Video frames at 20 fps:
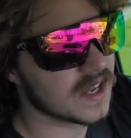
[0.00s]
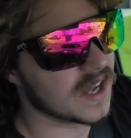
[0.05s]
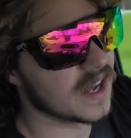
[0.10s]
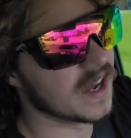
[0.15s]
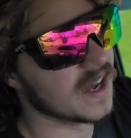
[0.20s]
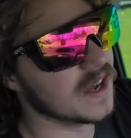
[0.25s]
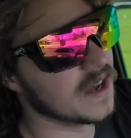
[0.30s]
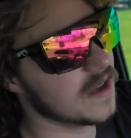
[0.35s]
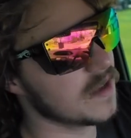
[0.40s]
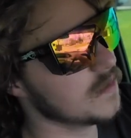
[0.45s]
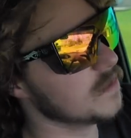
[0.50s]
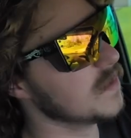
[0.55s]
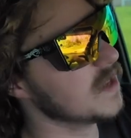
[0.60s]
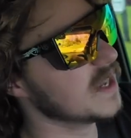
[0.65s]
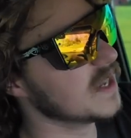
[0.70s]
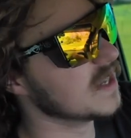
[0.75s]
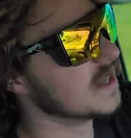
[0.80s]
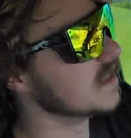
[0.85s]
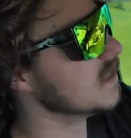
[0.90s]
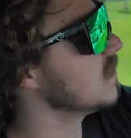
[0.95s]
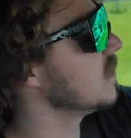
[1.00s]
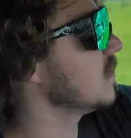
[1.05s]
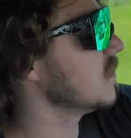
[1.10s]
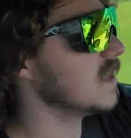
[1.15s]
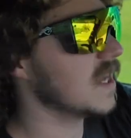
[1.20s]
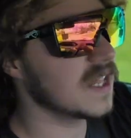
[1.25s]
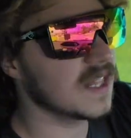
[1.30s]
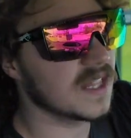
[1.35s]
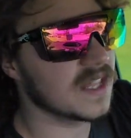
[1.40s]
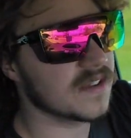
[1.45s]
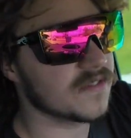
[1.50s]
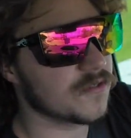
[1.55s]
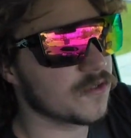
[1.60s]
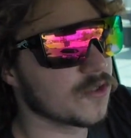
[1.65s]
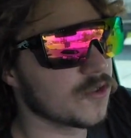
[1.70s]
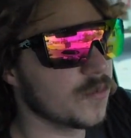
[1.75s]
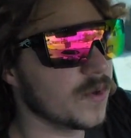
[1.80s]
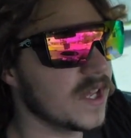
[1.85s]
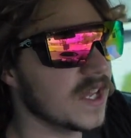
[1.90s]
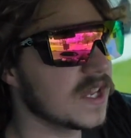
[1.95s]
and daily it for
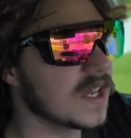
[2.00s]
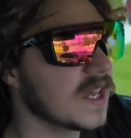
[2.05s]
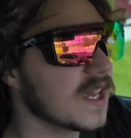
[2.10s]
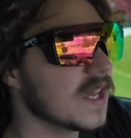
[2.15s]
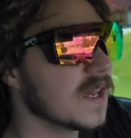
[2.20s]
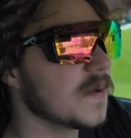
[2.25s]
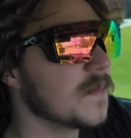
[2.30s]
the week.